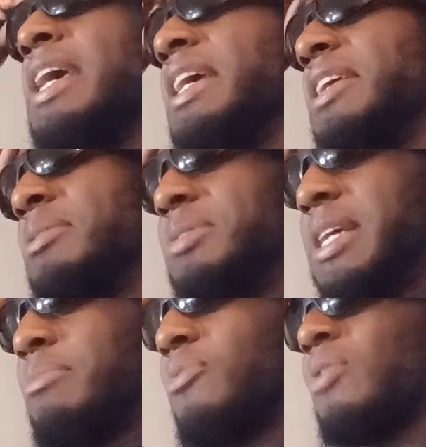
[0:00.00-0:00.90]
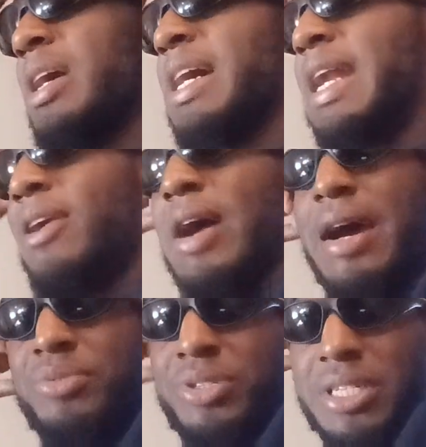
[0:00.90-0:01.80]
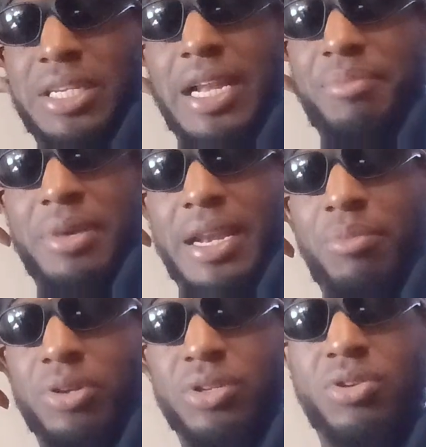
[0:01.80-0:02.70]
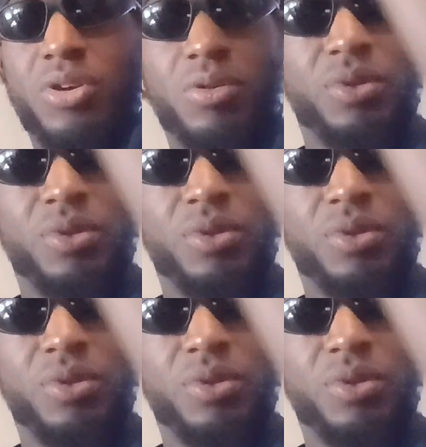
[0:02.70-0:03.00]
you know what I'm saying, before I got out, I was thinking like, man, I'm about to go